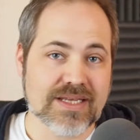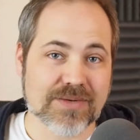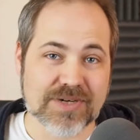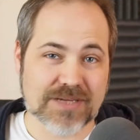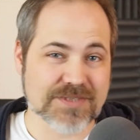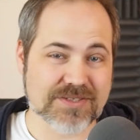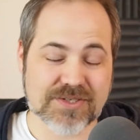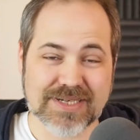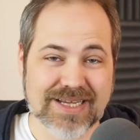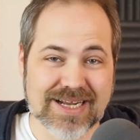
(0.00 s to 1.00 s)
Now, when it comes down
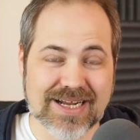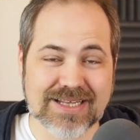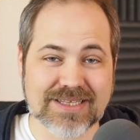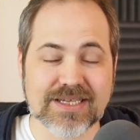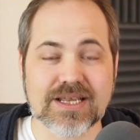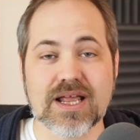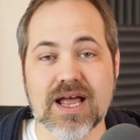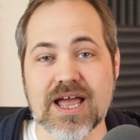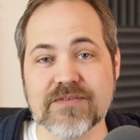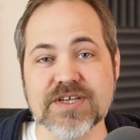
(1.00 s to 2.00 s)
to it, I think
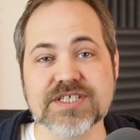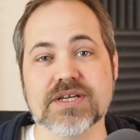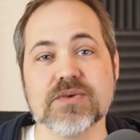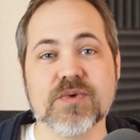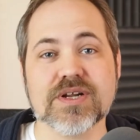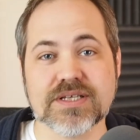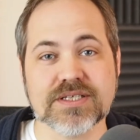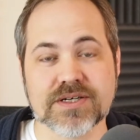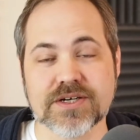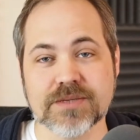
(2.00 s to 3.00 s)
every single one of
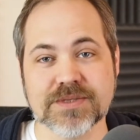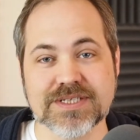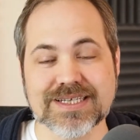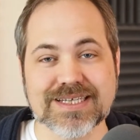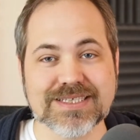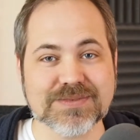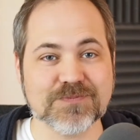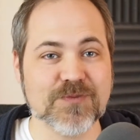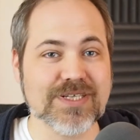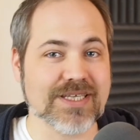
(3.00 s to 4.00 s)
these arguments is
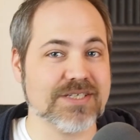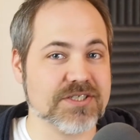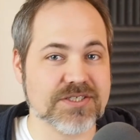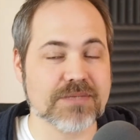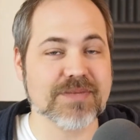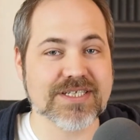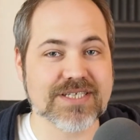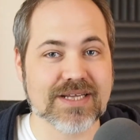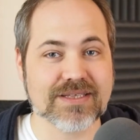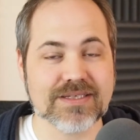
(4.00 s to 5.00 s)
really just somebody
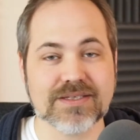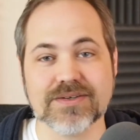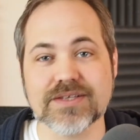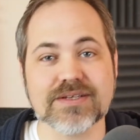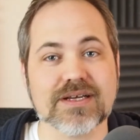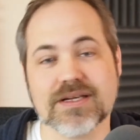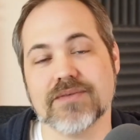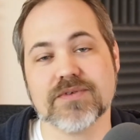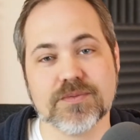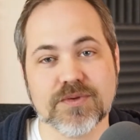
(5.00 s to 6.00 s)
saying that they're either not
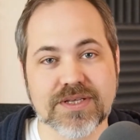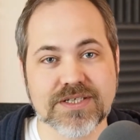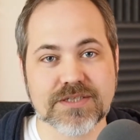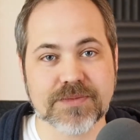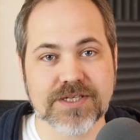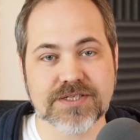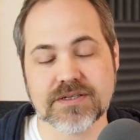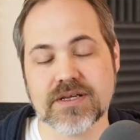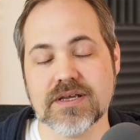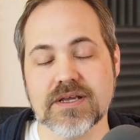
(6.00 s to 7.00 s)
comfortable with
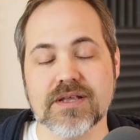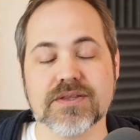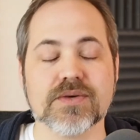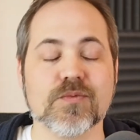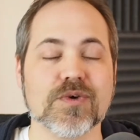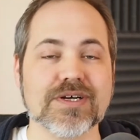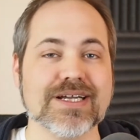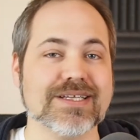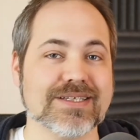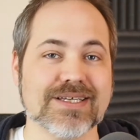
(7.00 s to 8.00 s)
estimation, they're
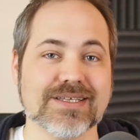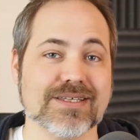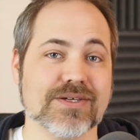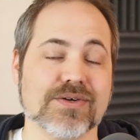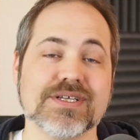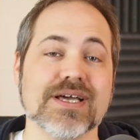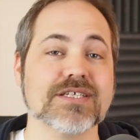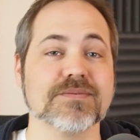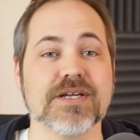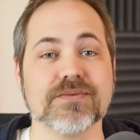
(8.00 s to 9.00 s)
worried that they're going to
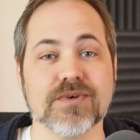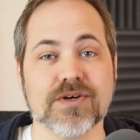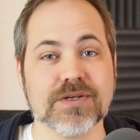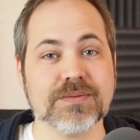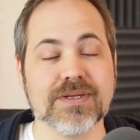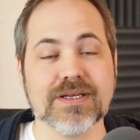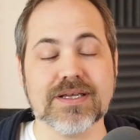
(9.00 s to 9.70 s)
estimate it wrong,